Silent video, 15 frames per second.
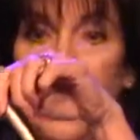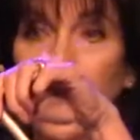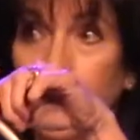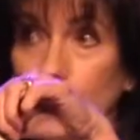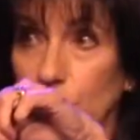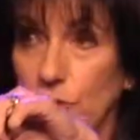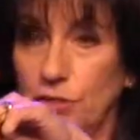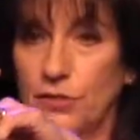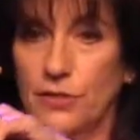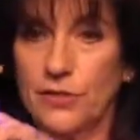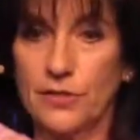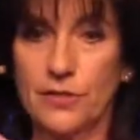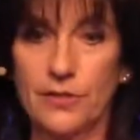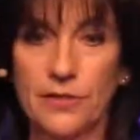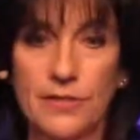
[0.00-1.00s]
hand
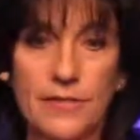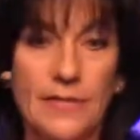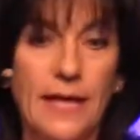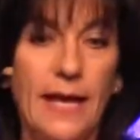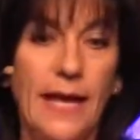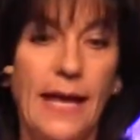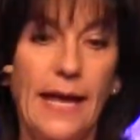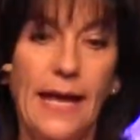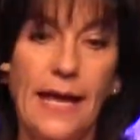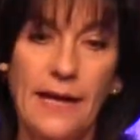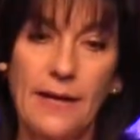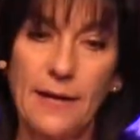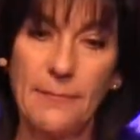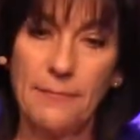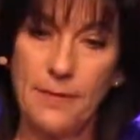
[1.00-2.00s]
juicers,
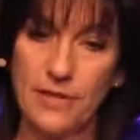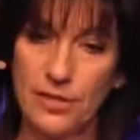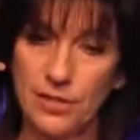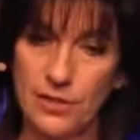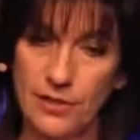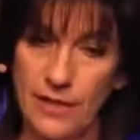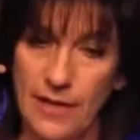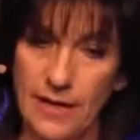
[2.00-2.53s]
and I measured